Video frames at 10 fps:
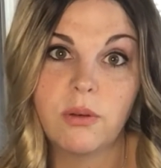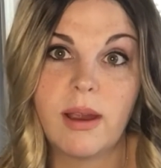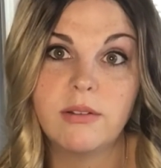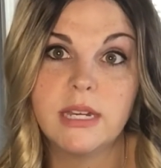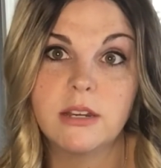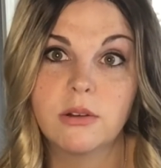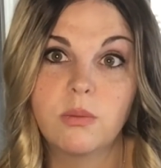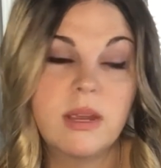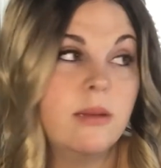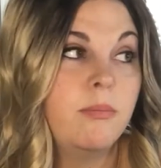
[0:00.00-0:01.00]
around here.
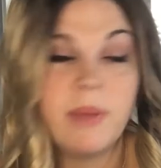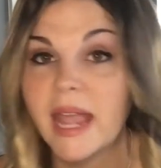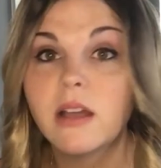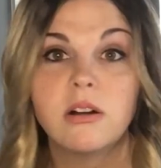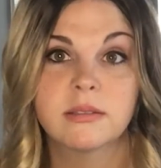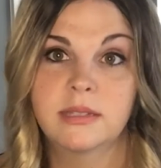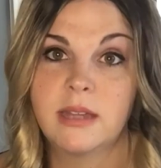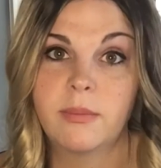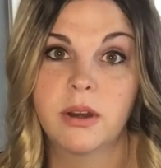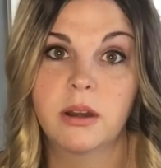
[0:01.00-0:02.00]
We bank on
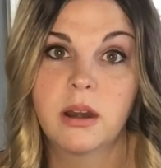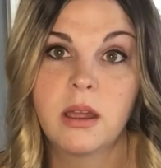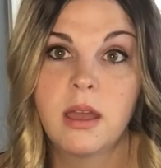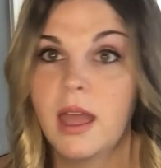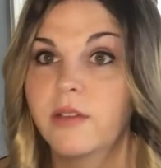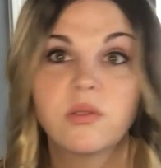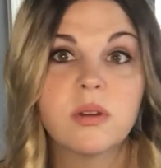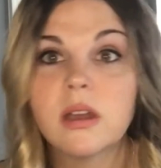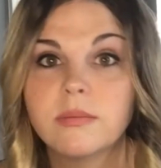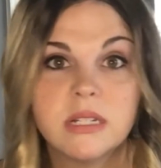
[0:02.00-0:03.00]
summer.
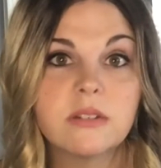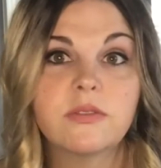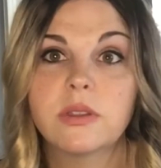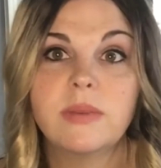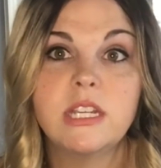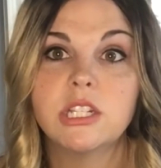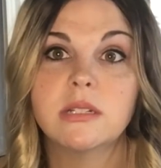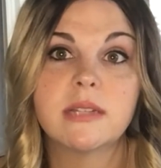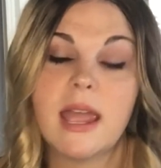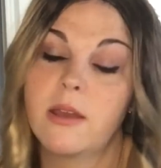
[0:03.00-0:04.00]
Everyone comes here for the
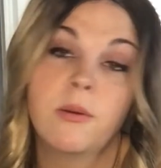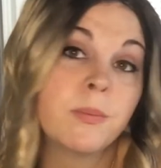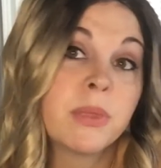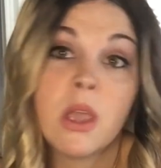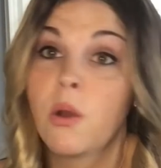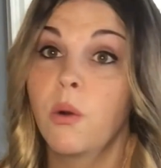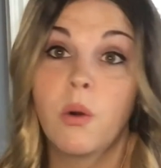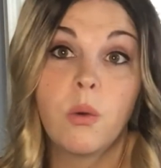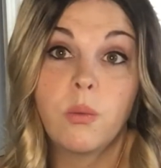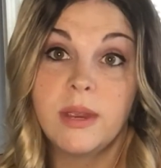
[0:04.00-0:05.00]
beaches, and
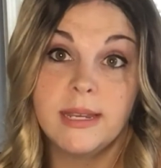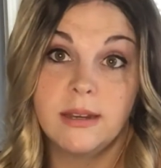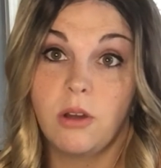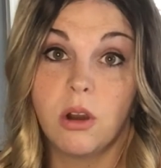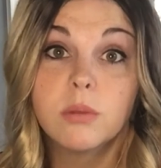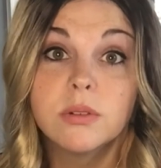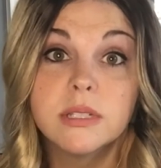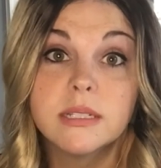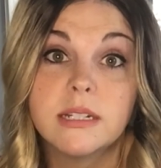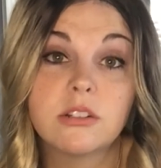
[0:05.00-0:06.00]
we did horrible
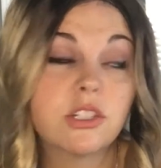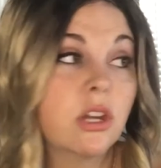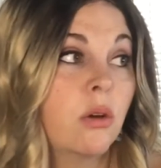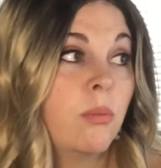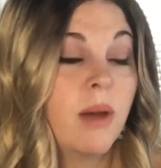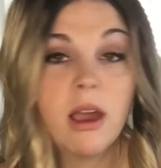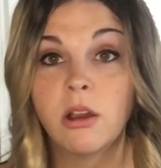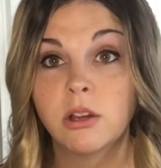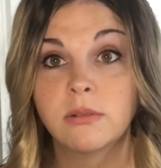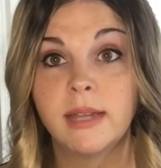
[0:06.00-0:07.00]
this year. So my
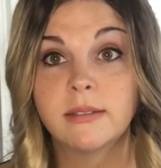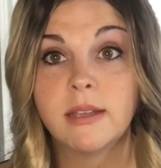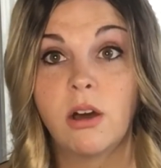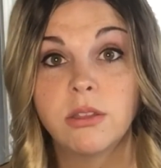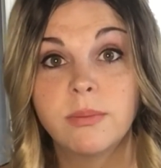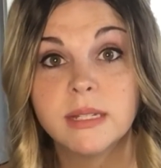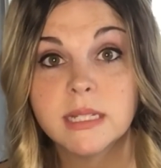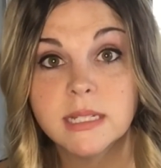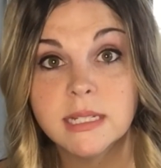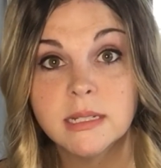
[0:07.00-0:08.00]
heart goes out to all the
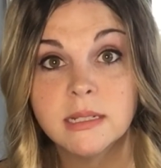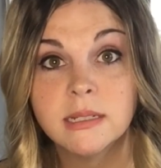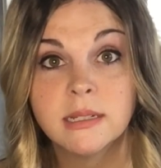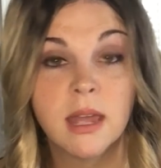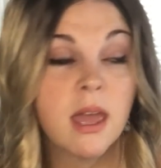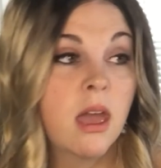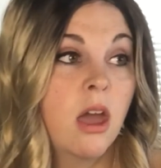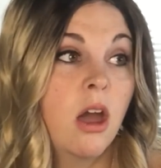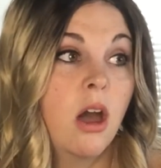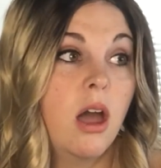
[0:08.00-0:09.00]
businesses
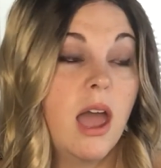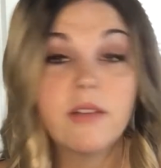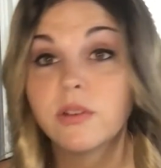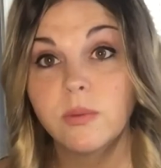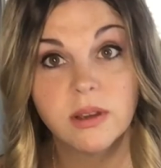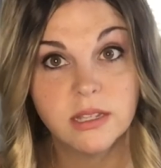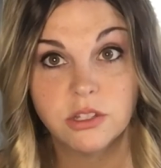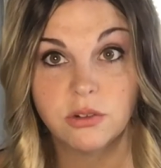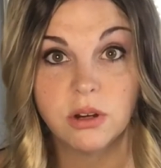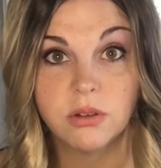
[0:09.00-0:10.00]
everywhere that
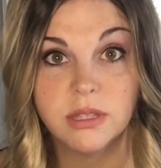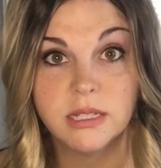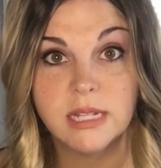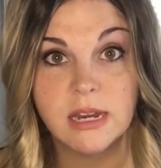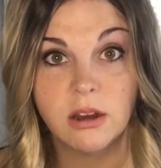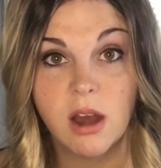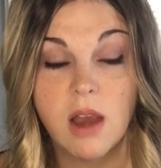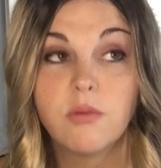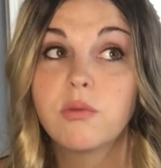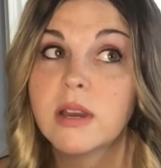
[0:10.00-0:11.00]
struggled this year. I
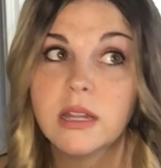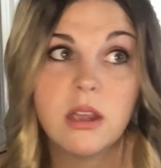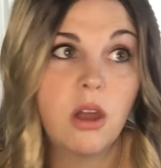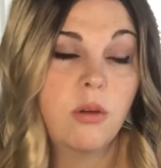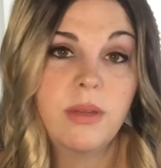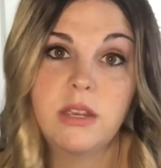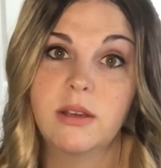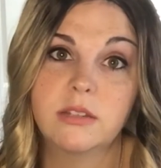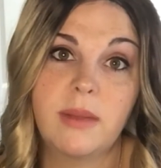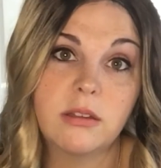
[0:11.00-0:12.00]
really hope that you
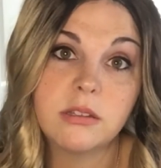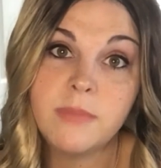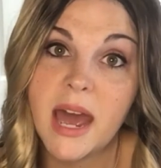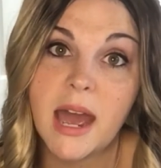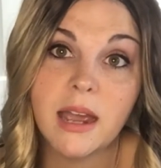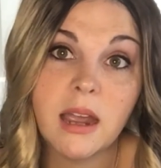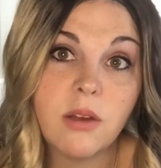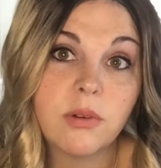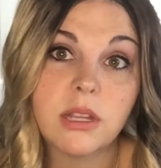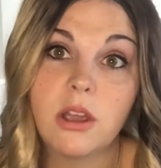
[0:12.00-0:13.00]
guys bounce back. I
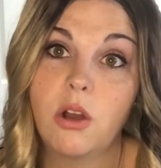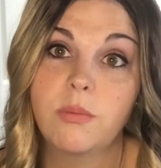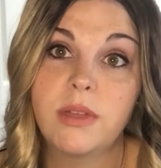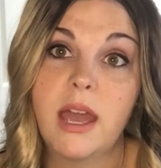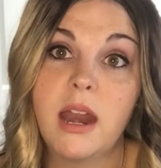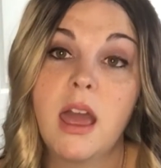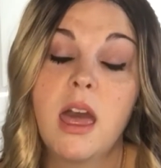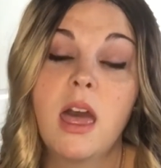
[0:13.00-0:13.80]
really hope that